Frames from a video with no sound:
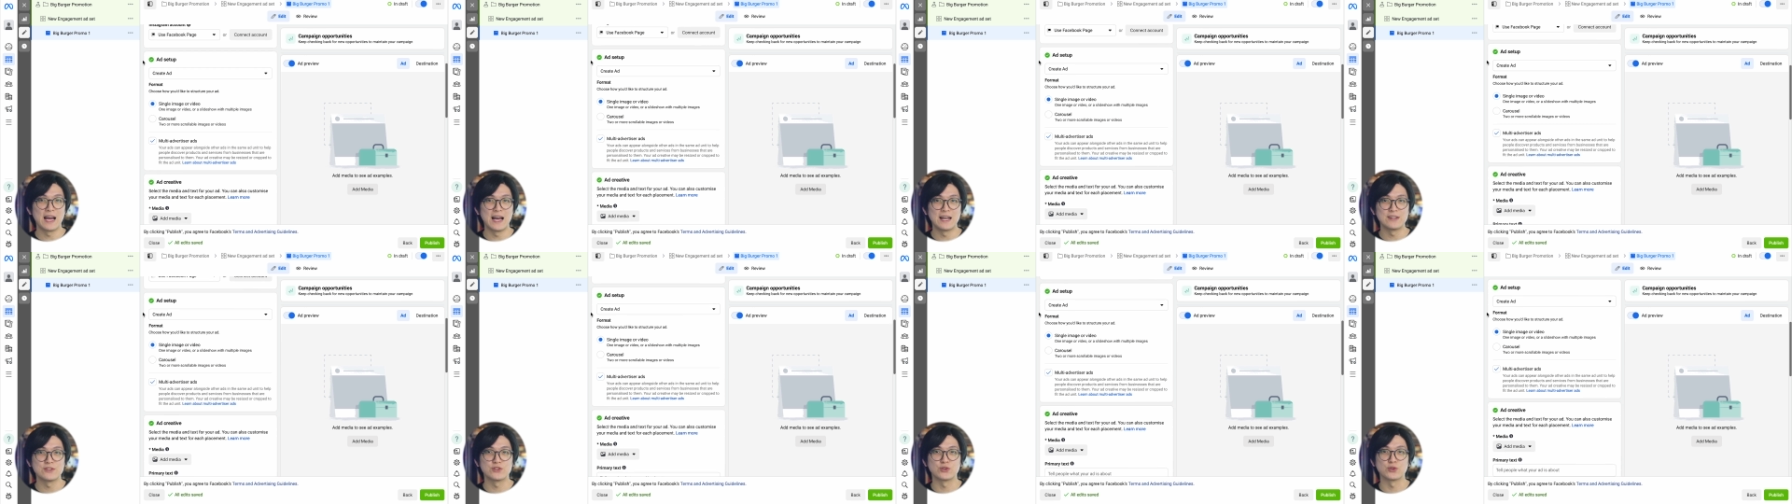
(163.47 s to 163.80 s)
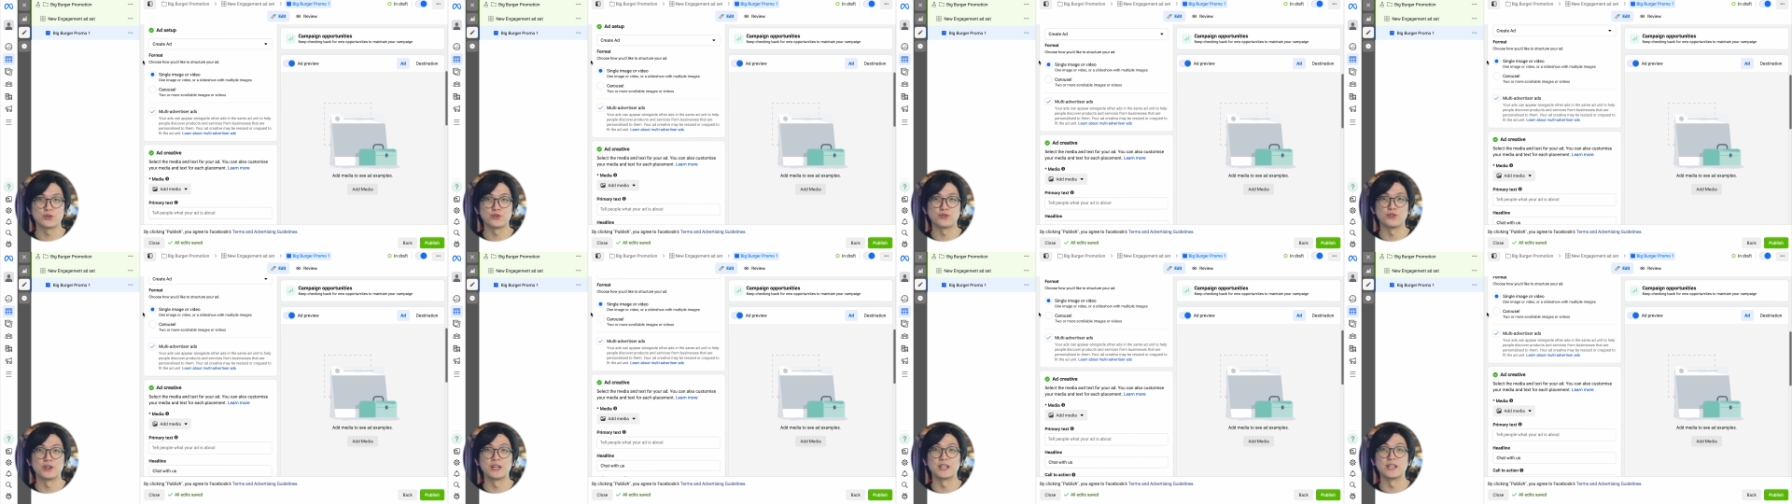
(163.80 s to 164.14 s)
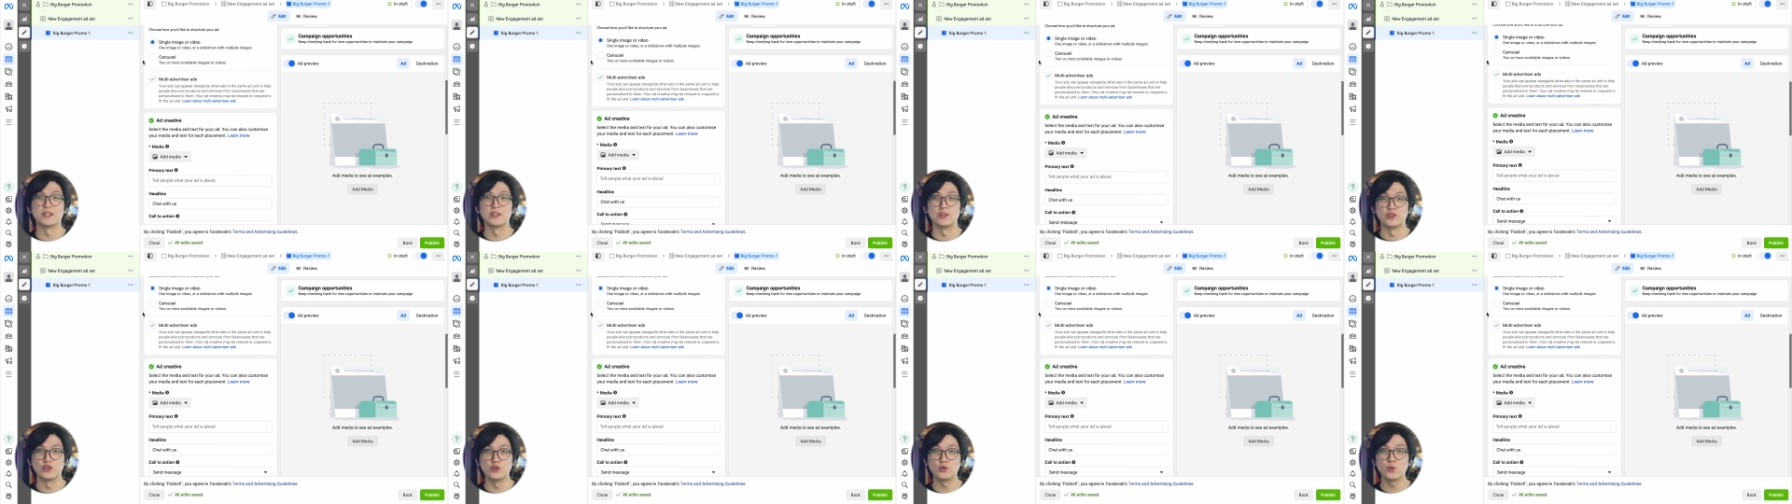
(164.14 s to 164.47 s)
Ad to create
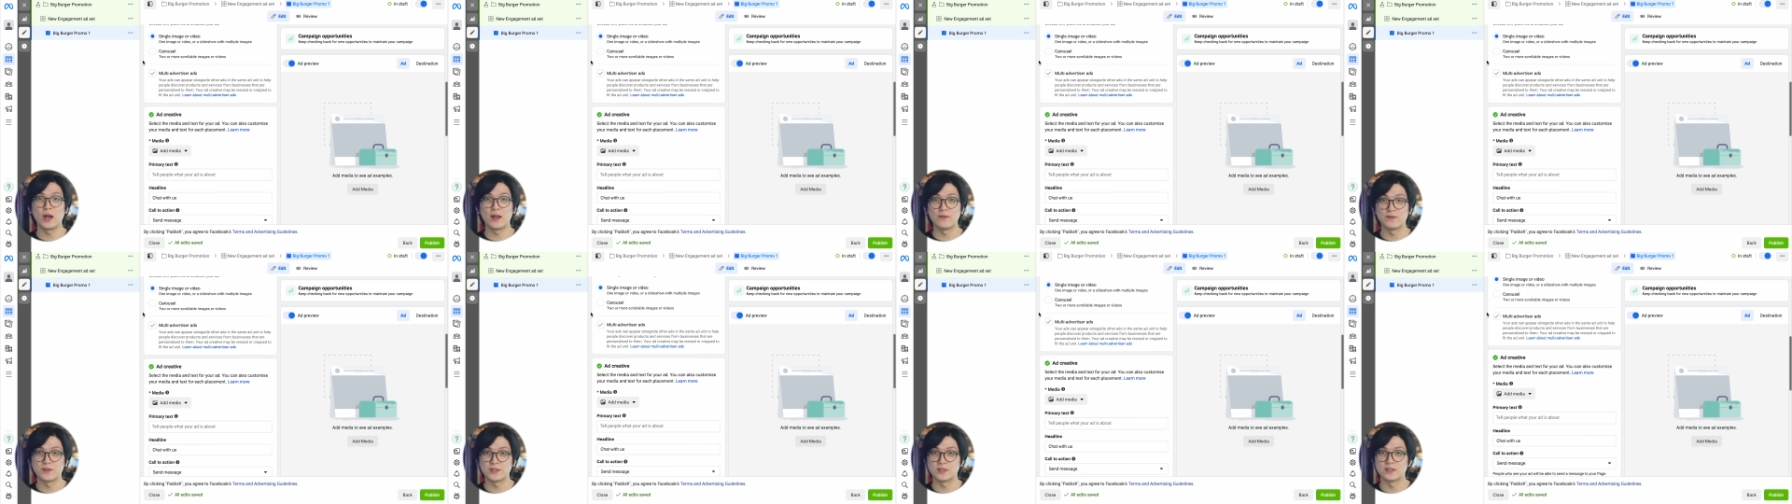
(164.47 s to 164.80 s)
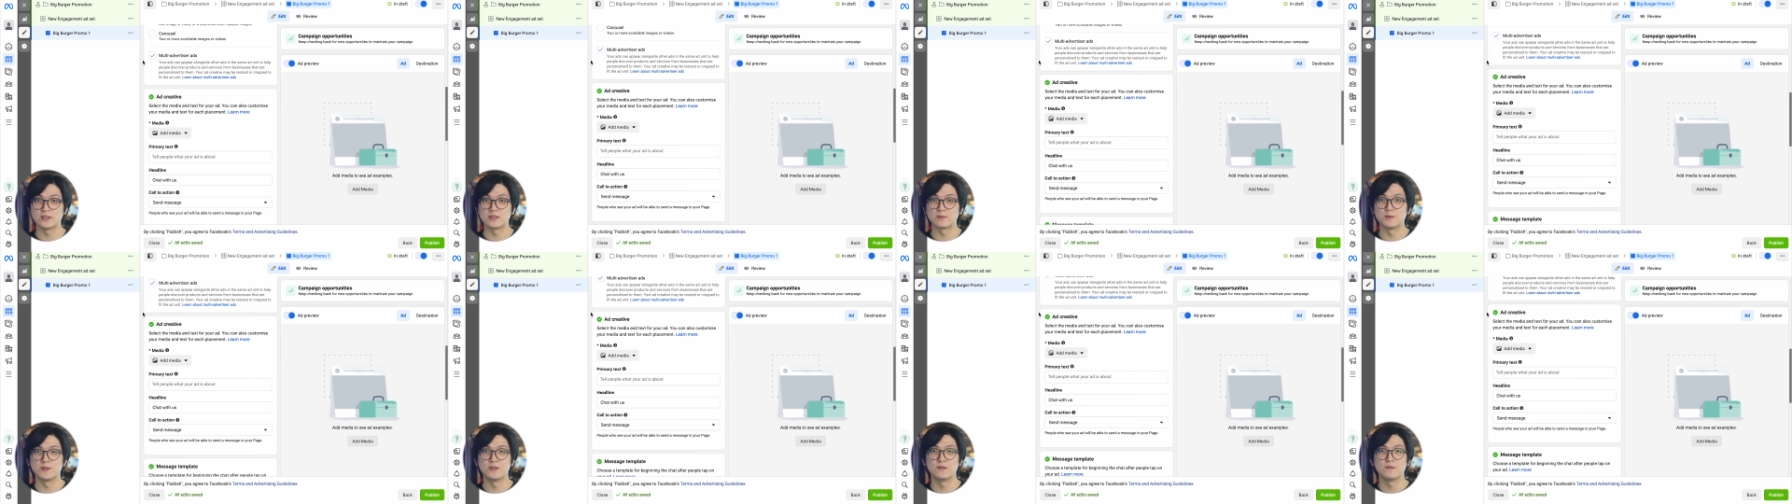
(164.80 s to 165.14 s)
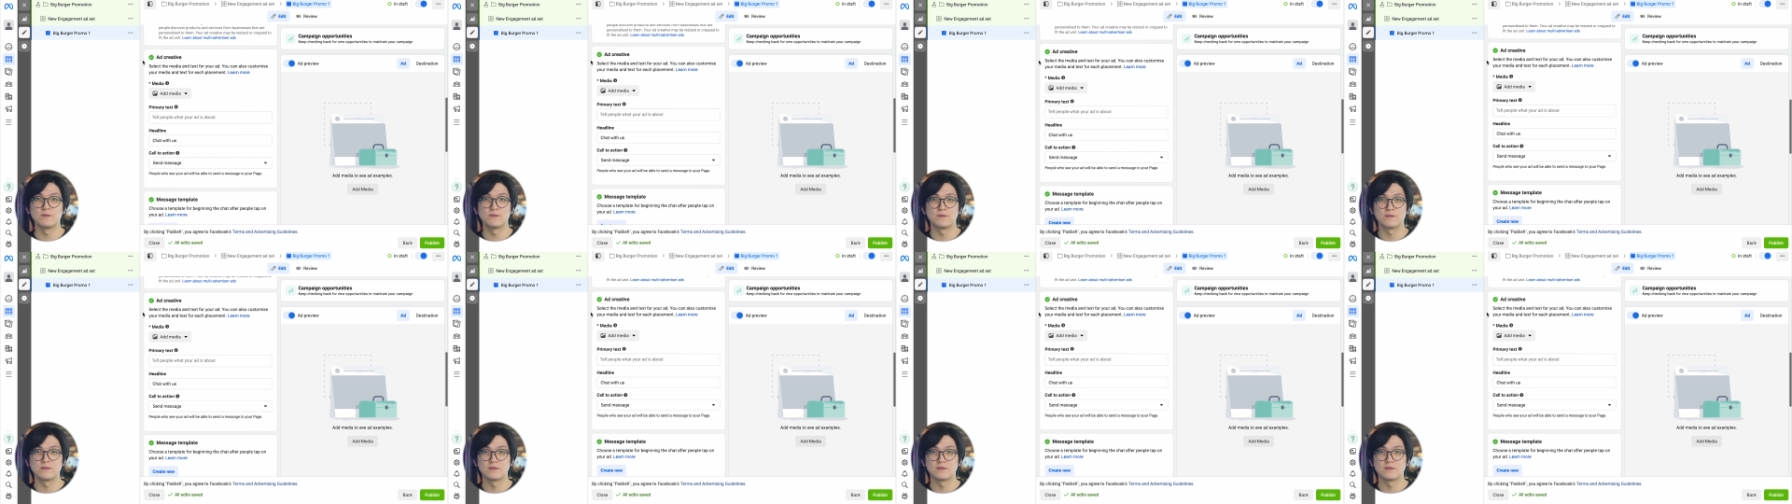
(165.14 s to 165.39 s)
a new advertisement.